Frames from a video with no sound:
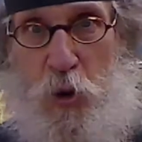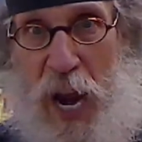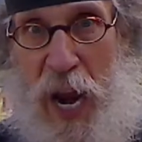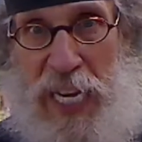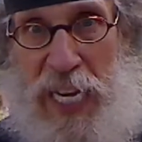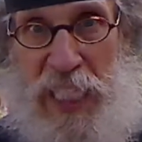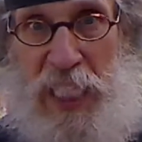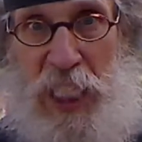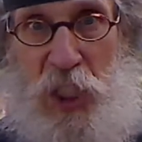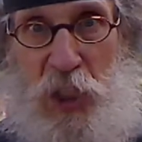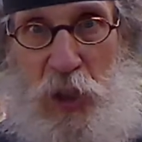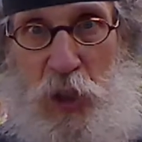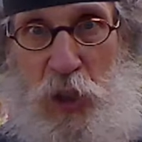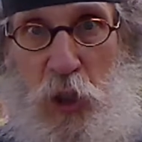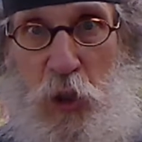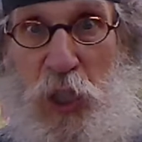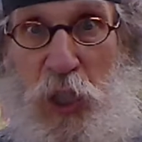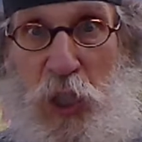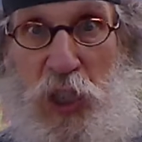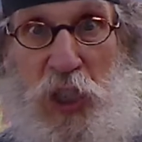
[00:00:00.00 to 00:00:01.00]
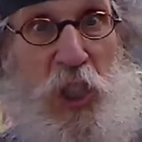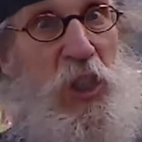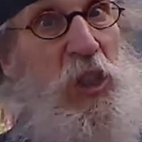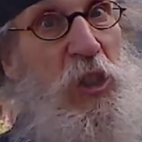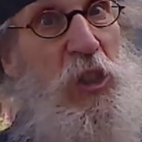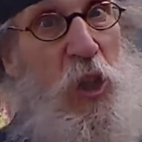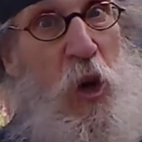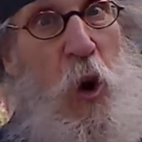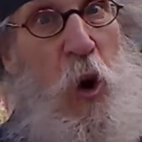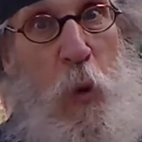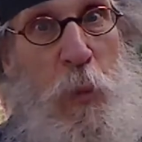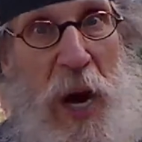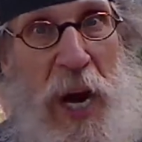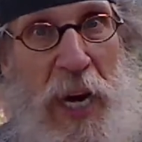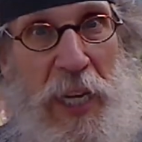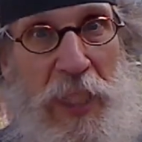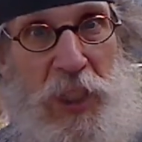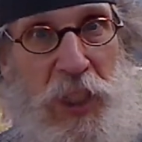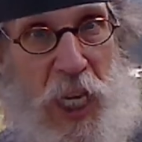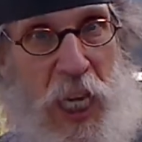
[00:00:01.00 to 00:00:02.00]
who hated his Jewishness so
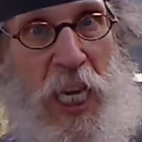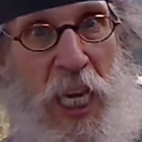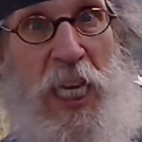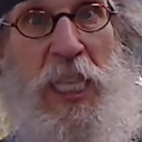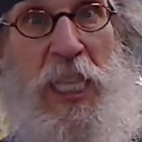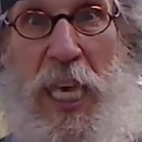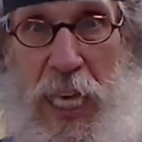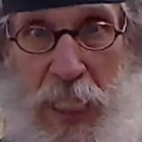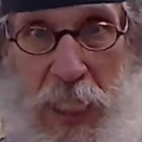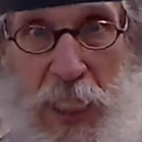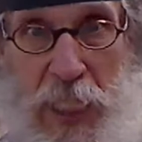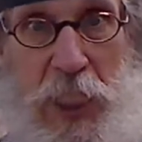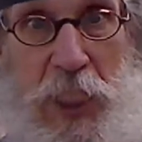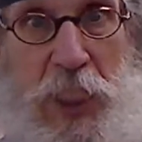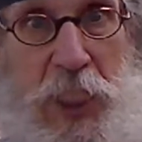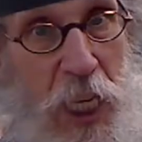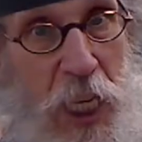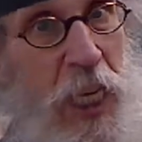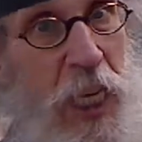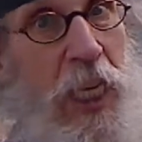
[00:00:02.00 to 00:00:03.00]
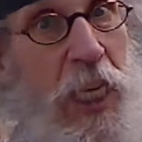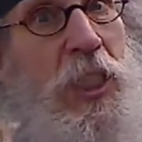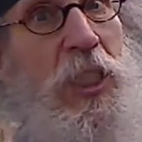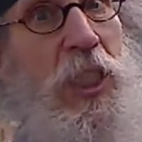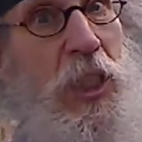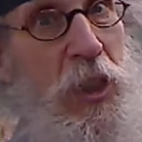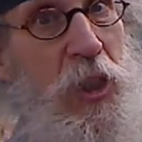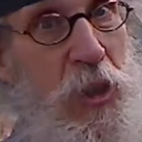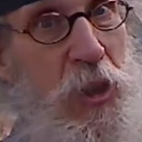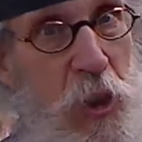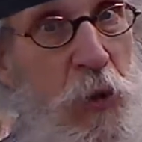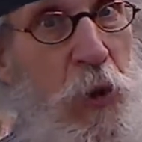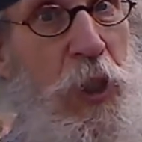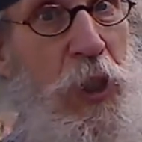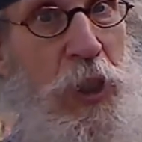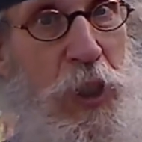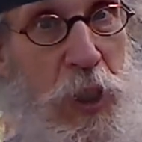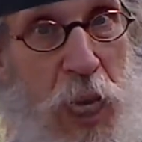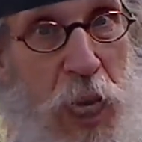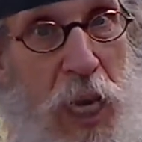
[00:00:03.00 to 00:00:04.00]
much that he changed his
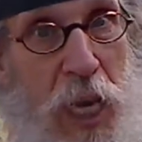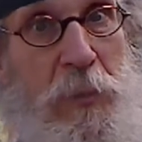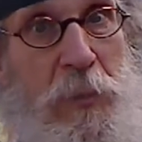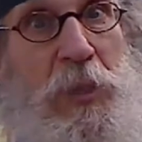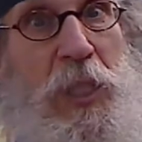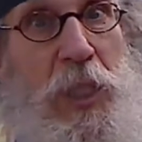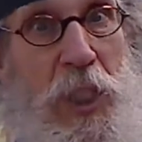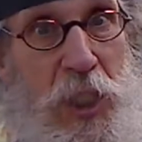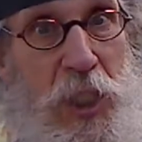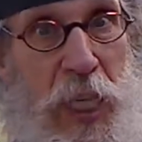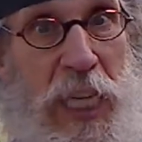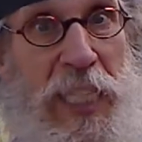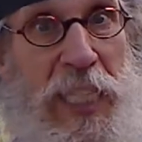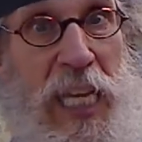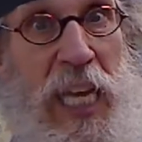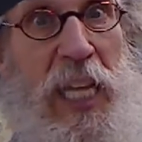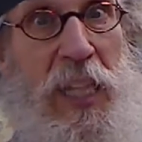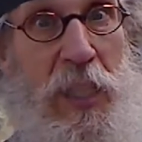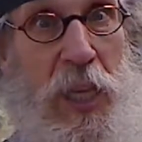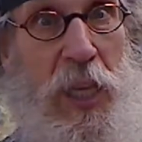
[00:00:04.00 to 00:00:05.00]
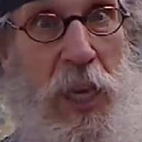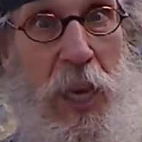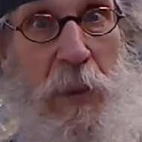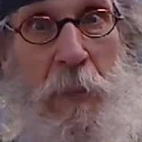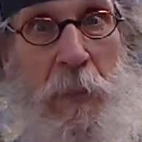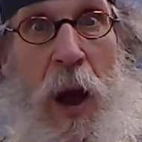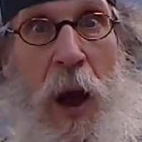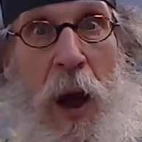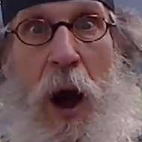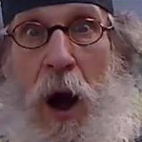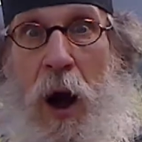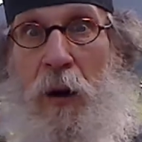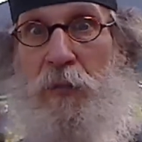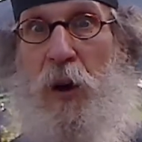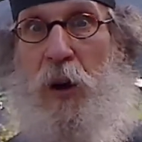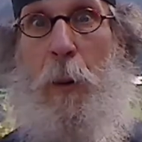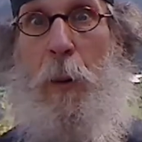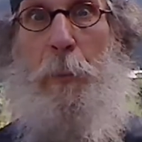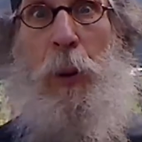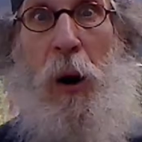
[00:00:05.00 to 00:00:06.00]
Jewish name to the Gentile name
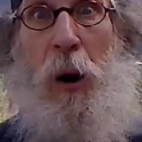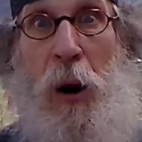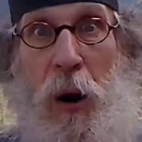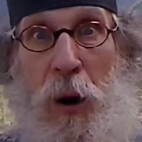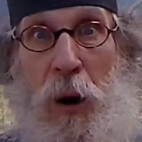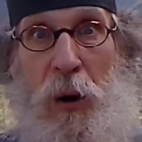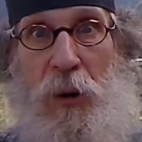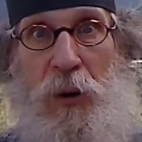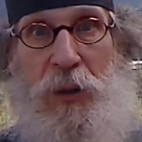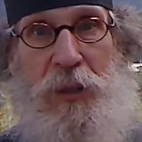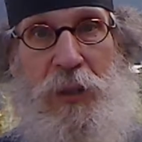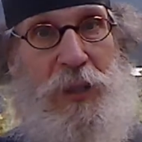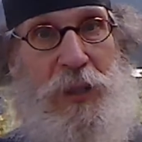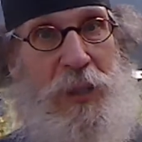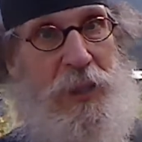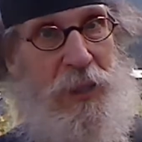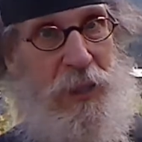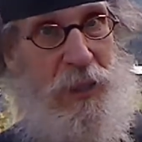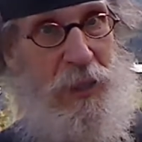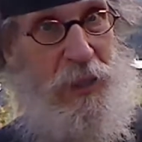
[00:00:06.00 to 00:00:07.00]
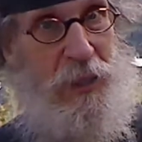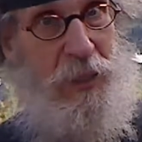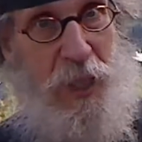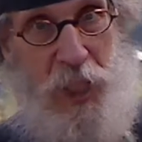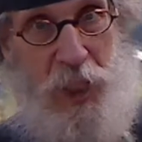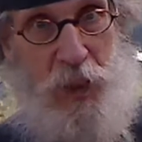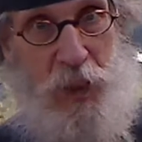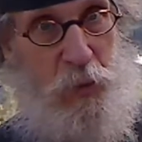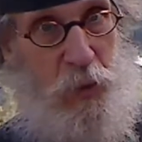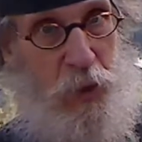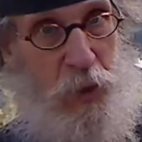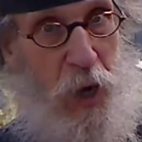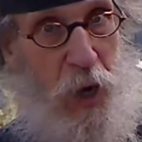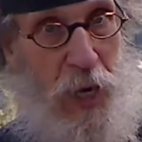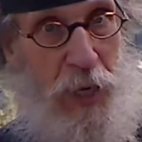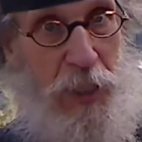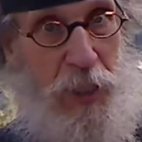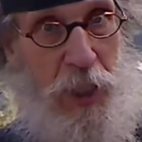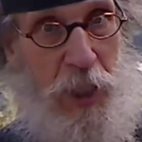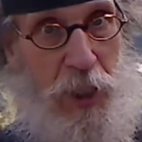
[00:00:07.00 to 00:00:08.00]
of Paul. Thus, we're
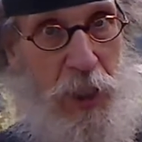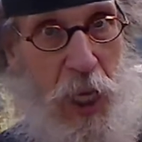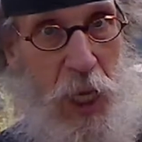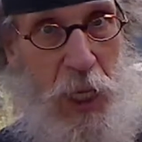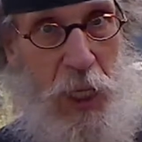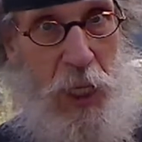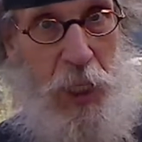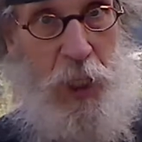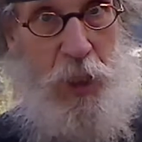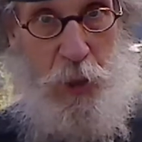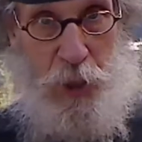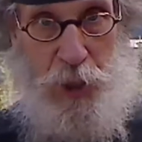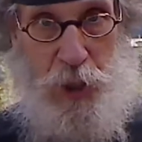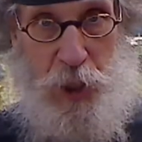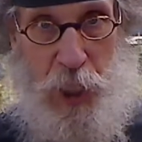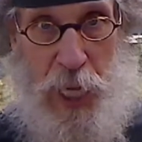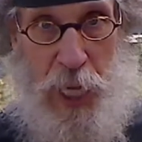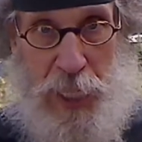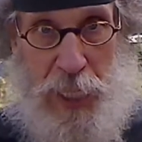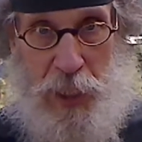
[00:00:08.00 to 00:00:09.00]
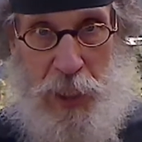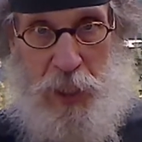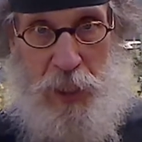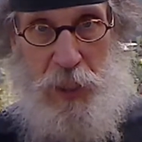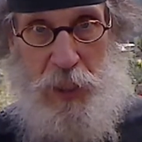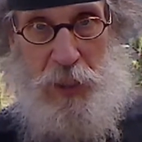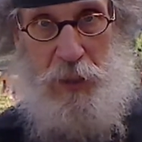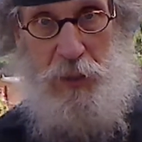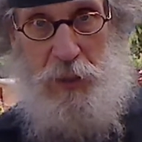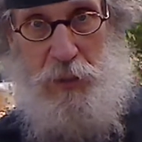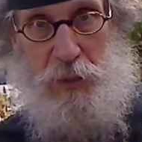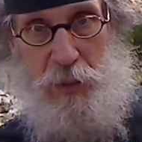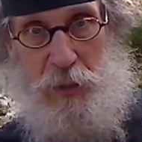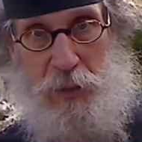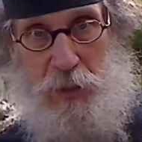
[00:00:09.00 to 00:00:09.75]
not going to study Christianity."